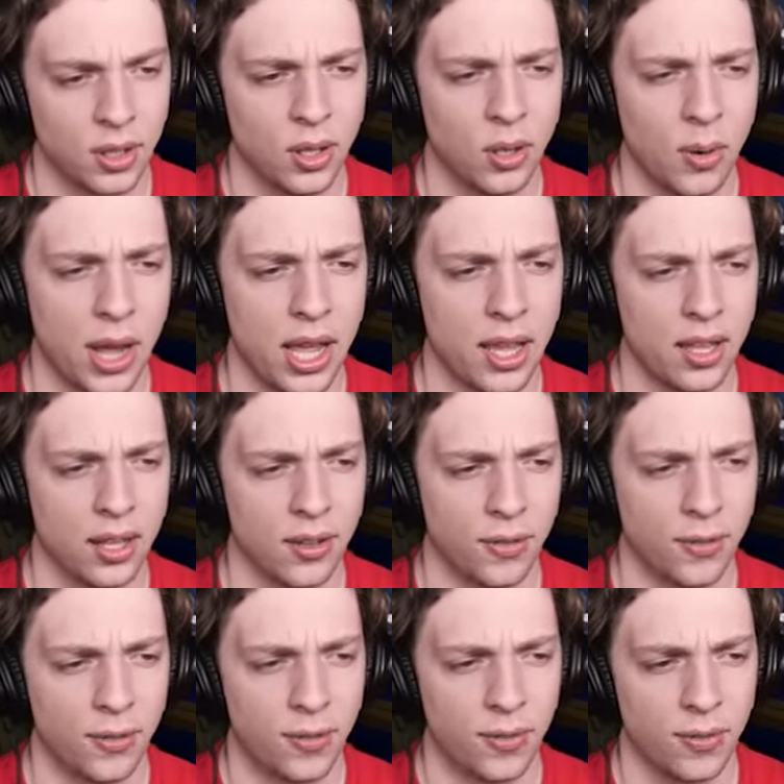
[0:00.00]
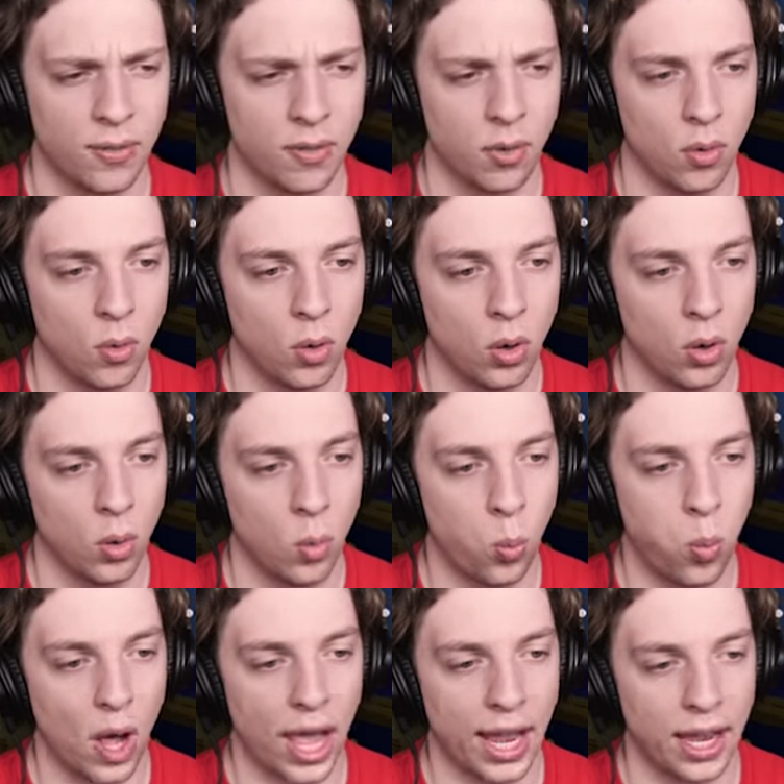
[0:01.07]
yesterday. Wait. And this is what you do?
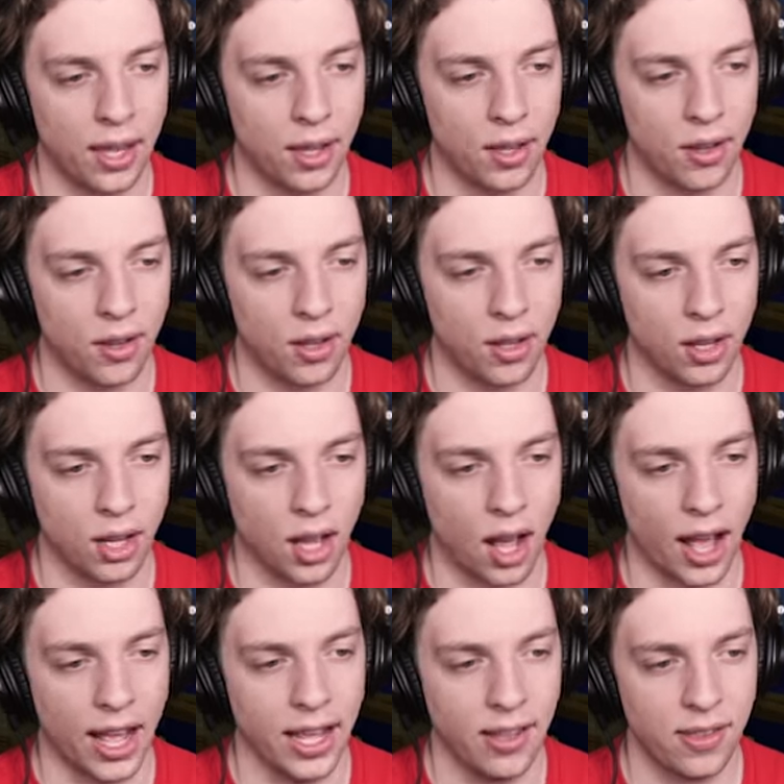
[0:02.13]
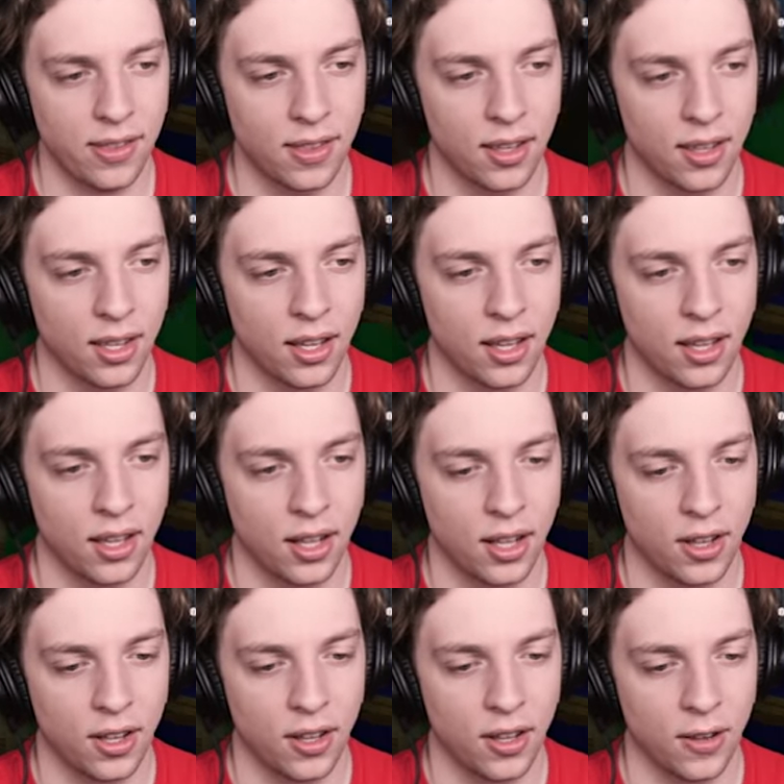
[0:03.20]
Wait. Yeah, Guys?
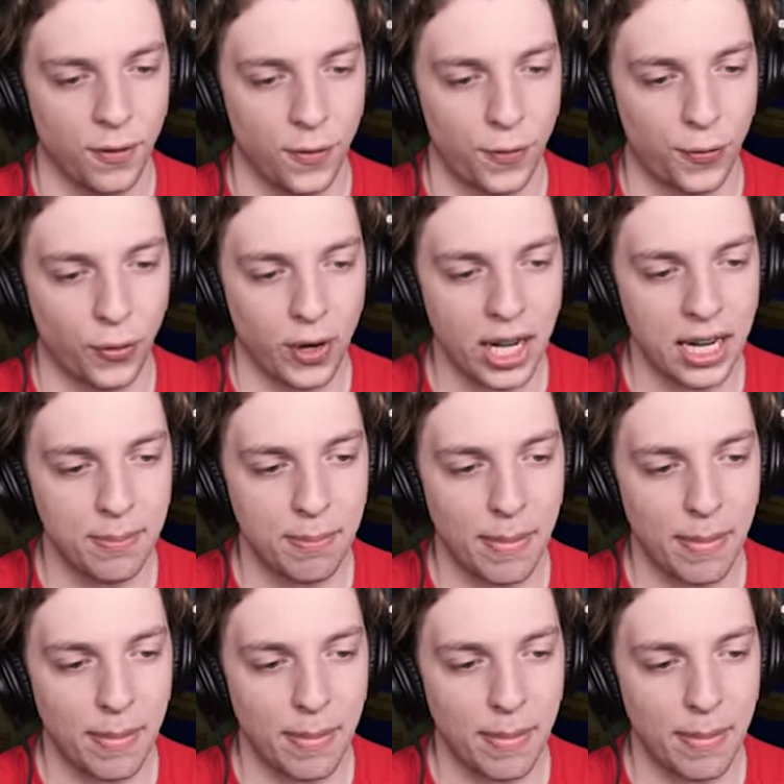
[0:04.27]
What? Free